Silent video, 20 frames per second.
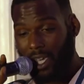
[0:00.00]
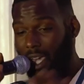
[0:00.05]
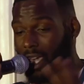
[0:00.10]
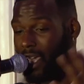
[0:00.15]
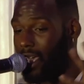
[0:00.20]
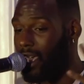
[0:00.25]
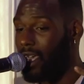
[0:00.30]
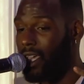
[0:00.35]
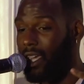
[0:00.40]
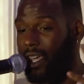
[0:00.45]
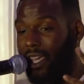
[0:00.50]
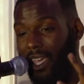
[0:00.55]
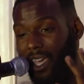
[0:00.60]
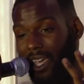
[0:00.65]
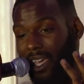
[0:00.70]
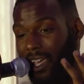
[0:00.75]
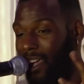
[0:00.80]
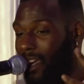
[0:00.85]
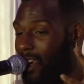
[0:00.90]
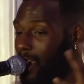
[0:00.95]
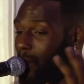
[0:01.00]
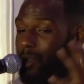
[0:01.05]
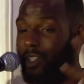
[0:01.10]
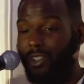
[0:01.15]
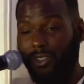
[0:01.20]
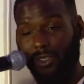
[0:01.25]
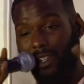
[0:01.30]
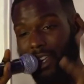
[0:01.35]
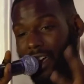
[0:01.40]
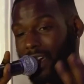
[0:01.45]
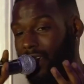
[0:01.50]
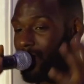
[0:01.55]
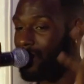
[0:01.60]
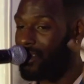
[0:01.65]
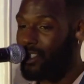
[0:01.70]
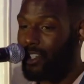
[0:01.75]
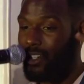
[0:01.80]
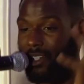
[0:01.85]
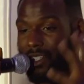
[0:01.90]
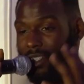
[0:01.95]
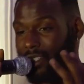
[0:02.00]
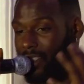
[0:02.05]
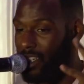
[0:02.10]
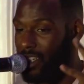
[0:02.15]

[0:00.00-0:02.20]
and I'm gonna do that until he